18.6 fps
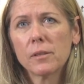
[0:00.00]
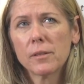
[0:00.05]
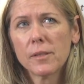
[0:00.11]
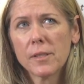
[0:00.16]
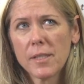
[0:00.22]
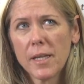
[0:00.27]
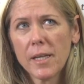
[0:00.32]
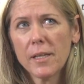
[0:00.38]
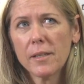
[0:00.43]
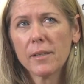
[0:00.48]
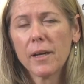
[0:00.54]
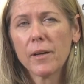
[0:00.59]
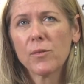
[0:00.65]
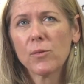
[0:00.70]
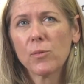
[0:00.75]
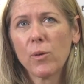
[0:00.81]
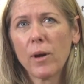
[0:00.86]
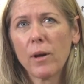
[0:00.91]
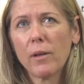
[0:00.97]
state as
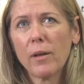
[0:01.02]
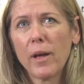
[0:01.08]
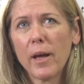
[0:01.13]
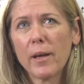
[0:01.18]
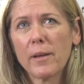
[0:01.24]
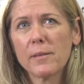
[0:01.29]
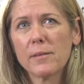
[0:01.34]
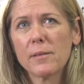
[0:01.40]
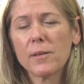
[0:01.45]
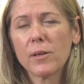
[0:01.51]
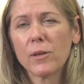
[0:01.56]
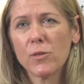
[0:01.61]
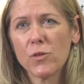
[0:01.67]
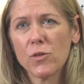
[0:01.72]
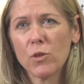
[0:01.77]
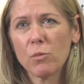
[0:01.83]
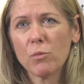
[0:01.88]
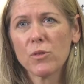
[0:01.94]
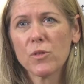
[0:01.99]
well as the
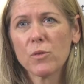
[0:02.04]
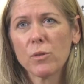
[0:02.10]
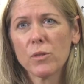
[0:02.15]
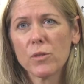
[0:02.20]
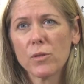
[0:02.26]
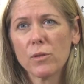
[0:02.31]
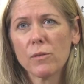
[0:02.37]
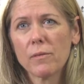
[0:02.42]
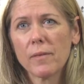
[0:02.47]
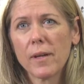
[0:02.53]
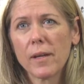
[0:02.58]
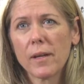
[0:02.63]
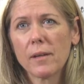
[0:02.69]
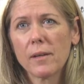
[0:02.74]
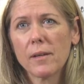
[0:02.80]
consumers we're serving.